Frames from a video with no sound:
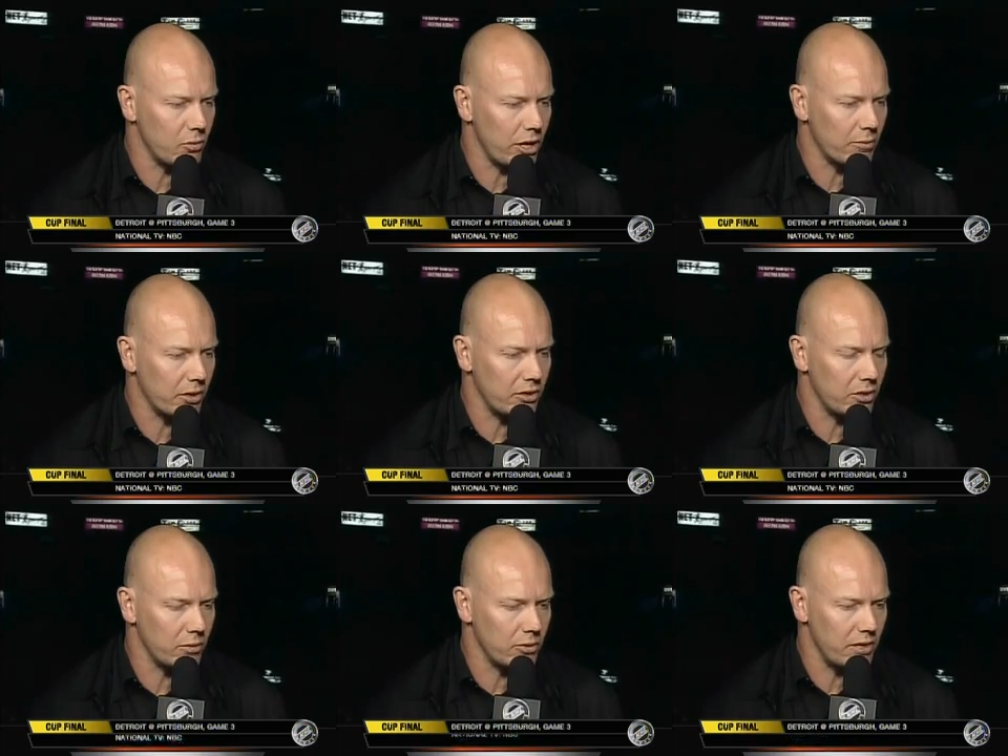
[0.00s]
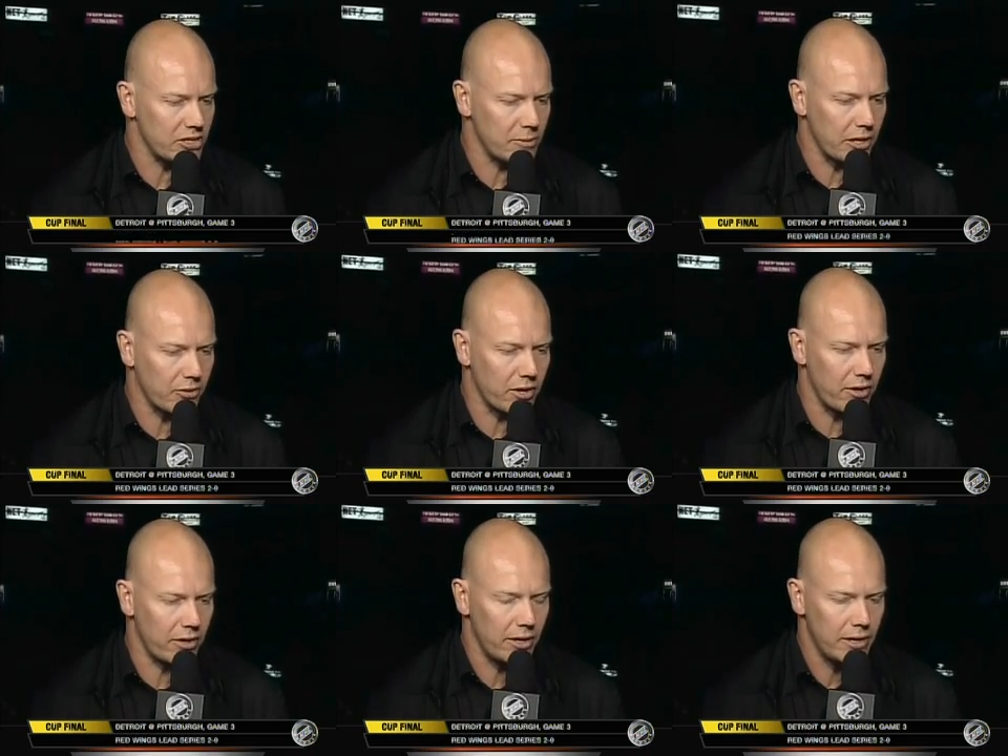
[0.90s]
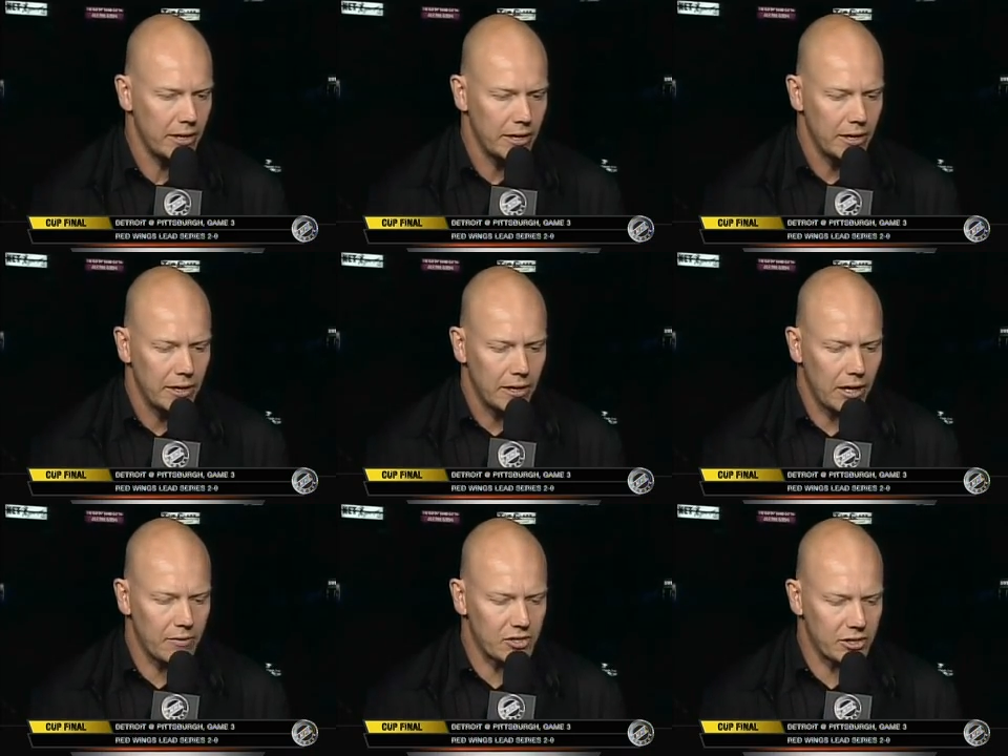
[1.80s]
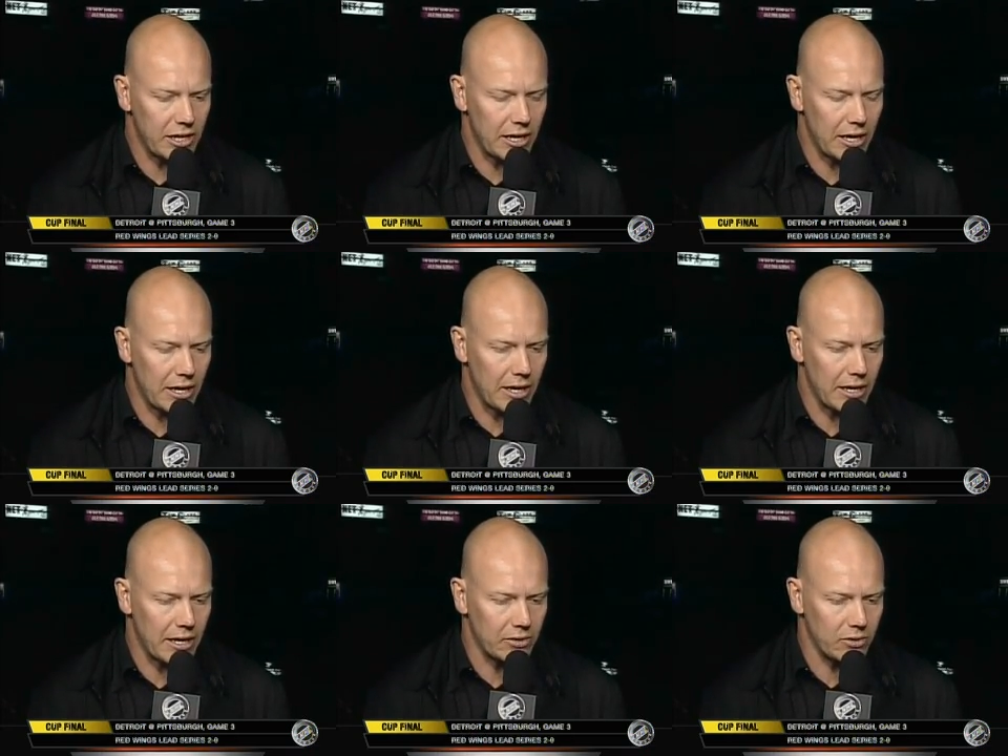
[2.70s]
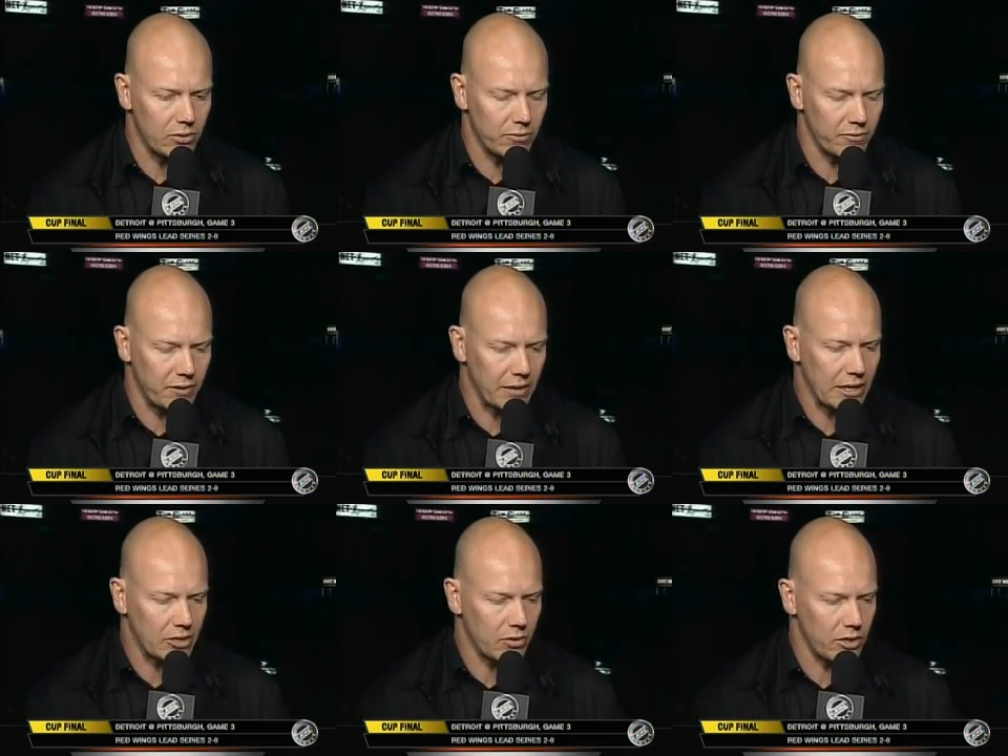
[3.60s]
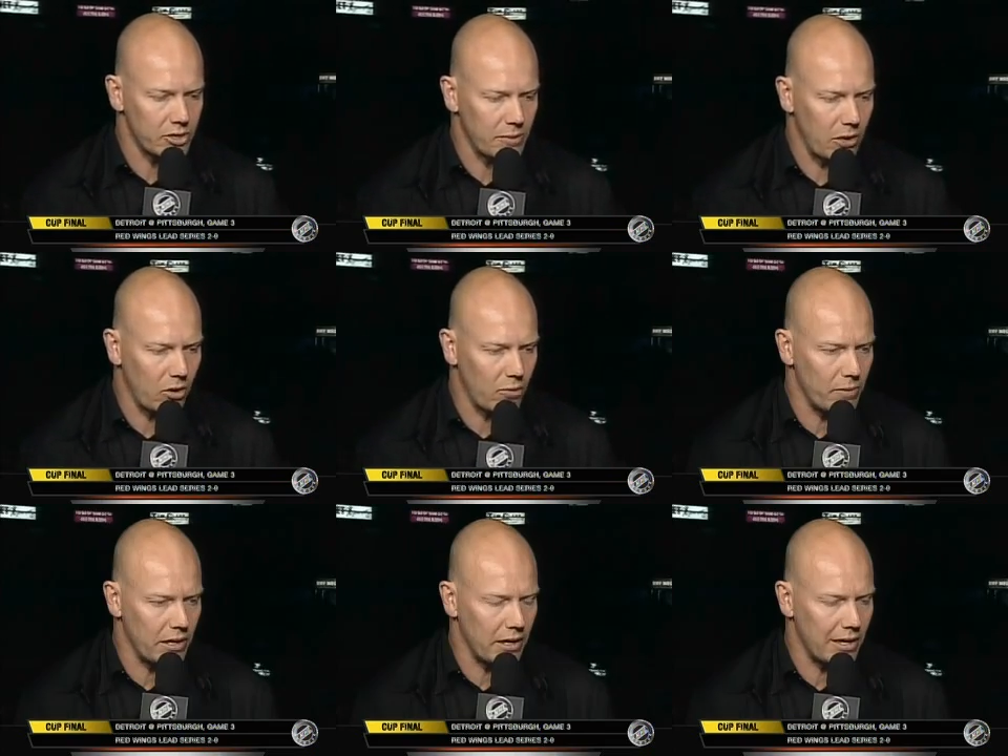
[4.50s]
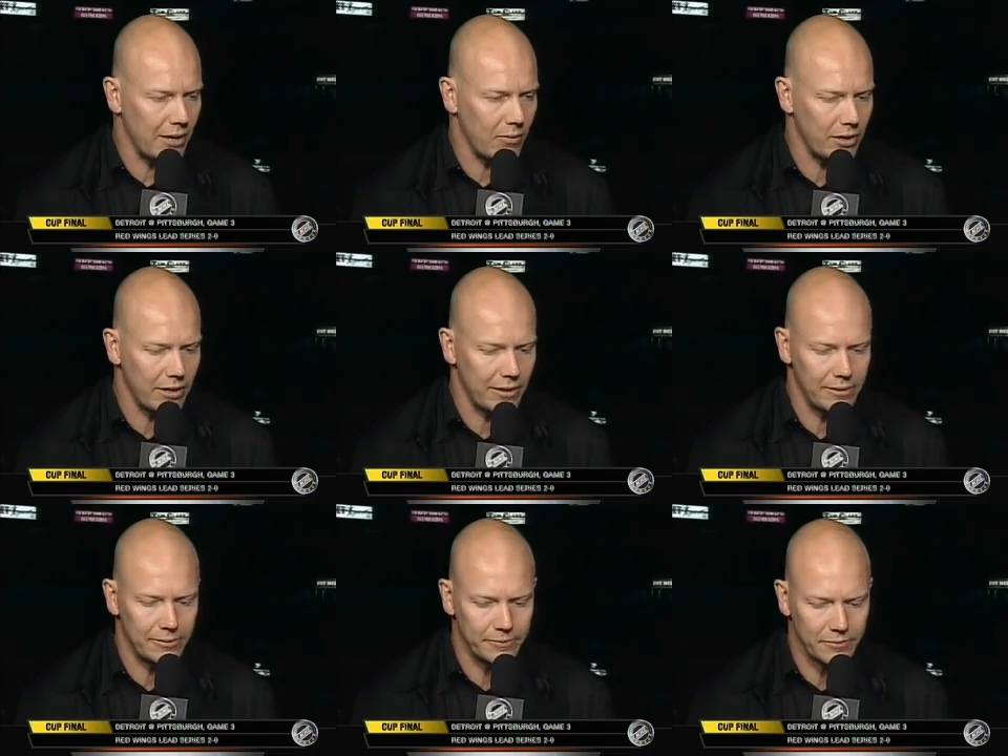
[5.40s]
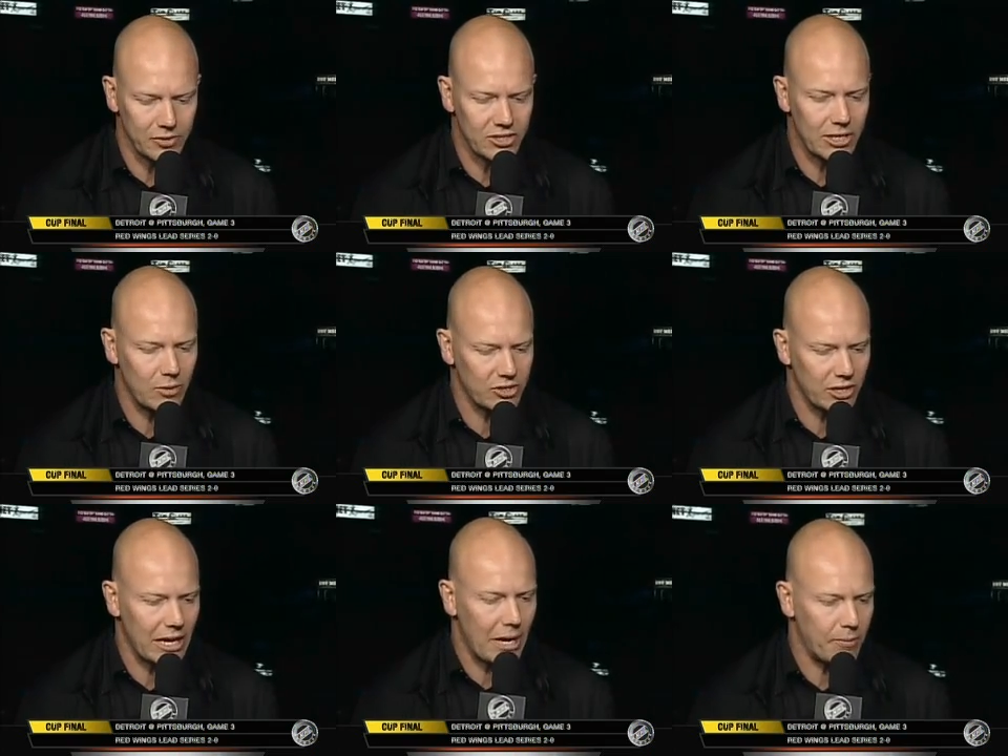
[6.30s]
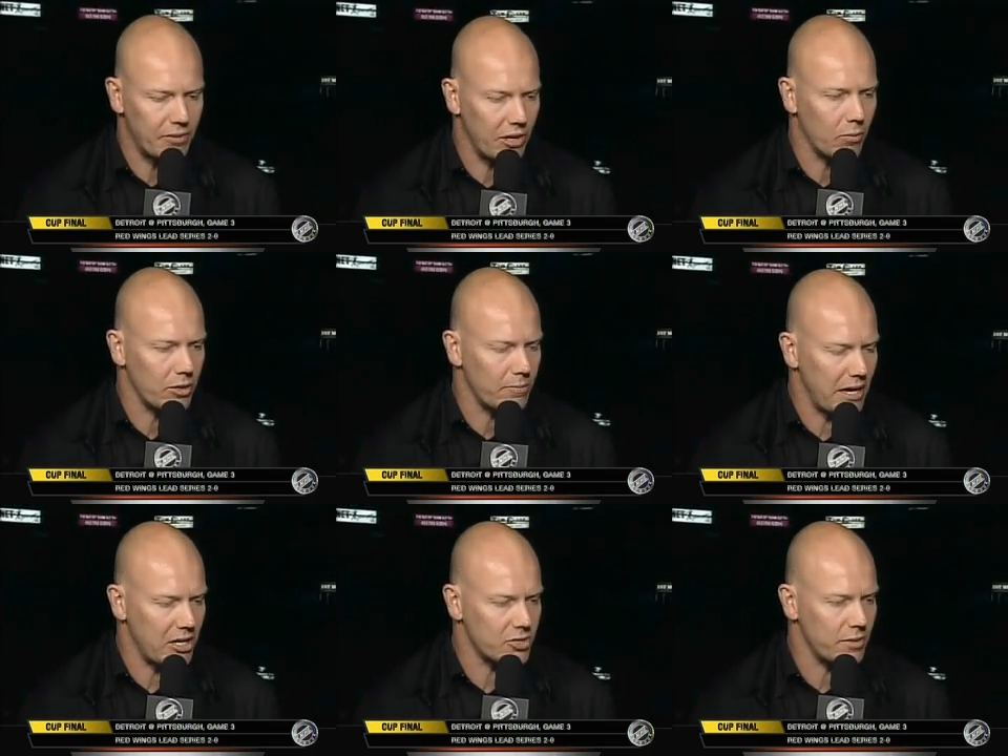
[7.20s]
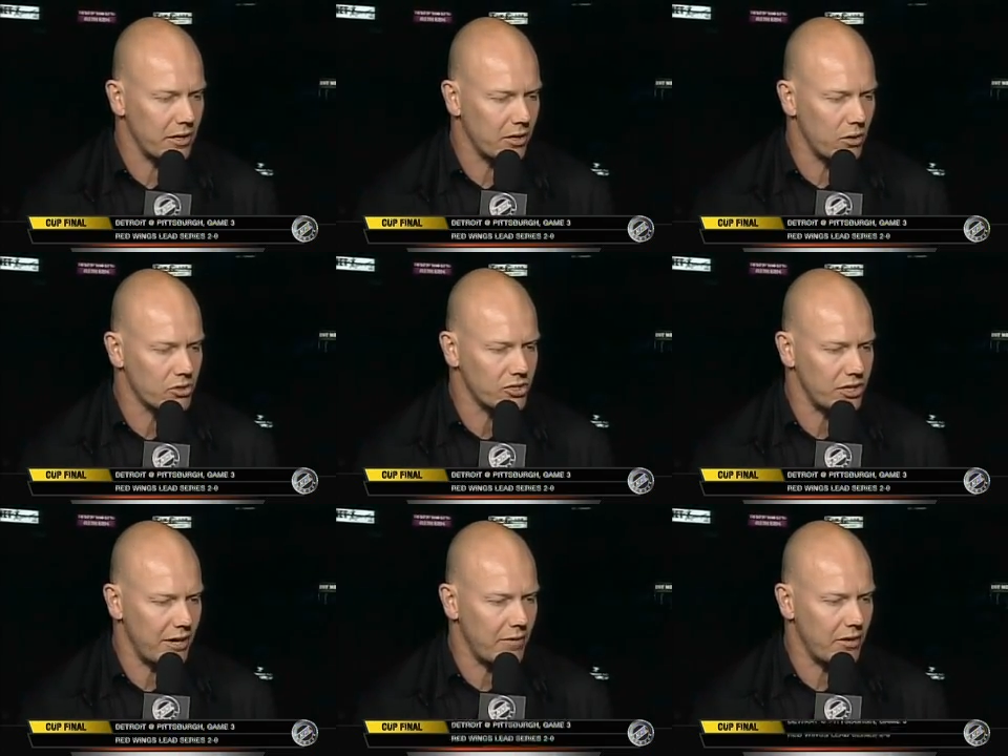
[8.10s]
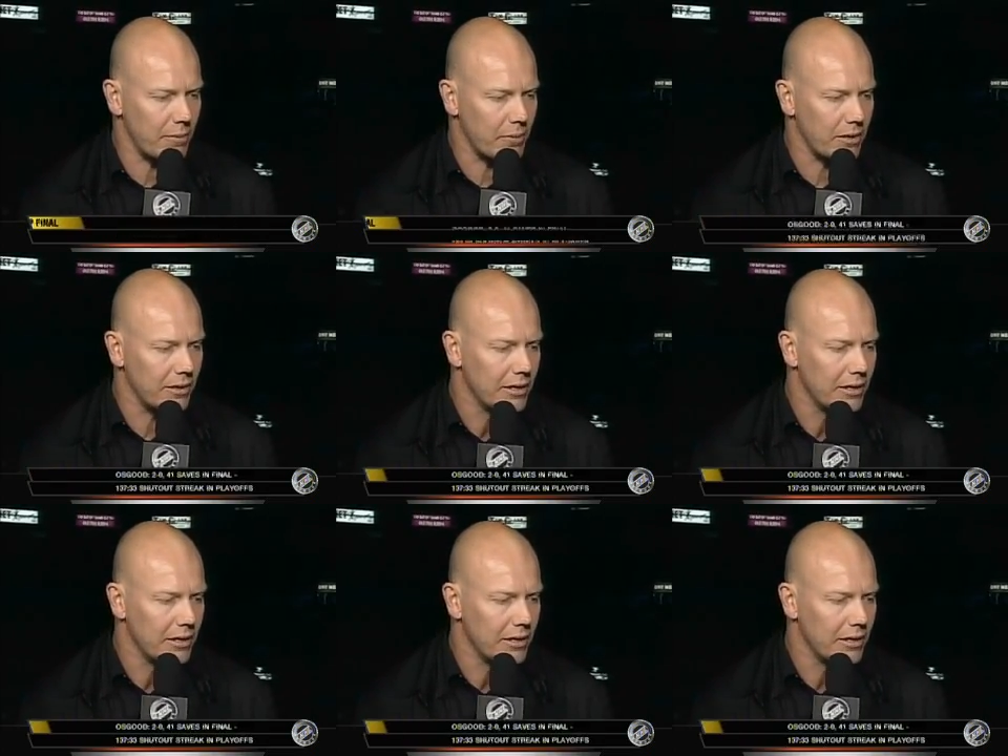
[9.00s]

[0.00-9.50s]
what I'm going to do with the rest of my career. Obviously, I do feel like Toronto's my home, and I want to see what's going to happen there with the management and coaches and everything, but